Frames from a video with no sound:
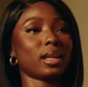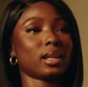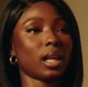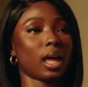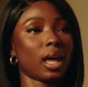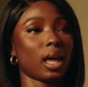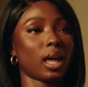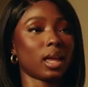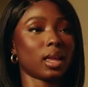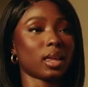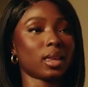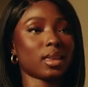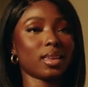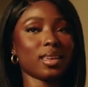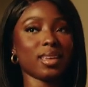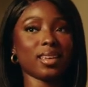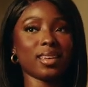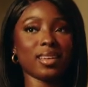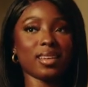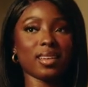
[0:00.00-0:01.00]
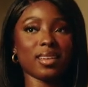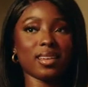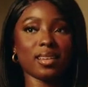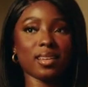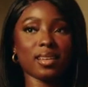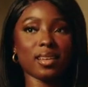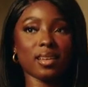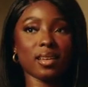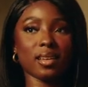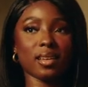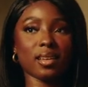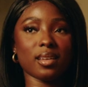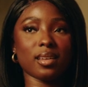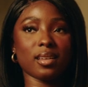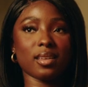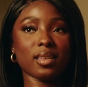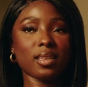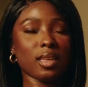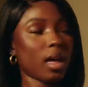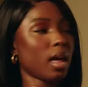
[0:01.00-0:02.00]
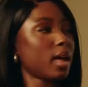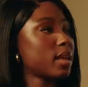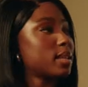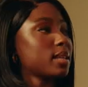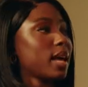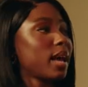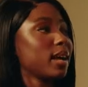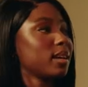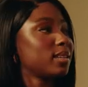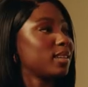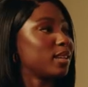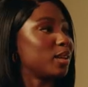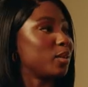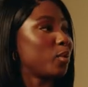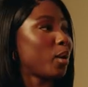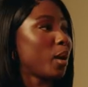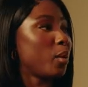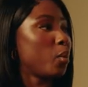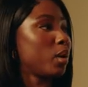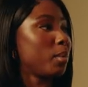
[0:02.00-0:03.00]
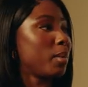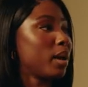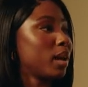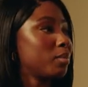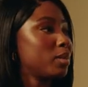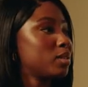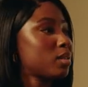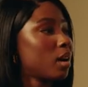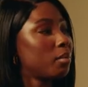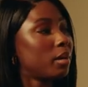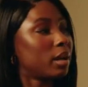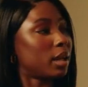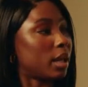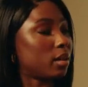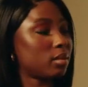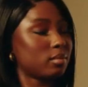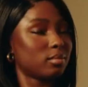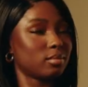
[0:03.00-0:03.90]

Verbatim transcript: Yeah. Like, that, so you talk about them more. Yeah, exactly. What am I going to be talking about it?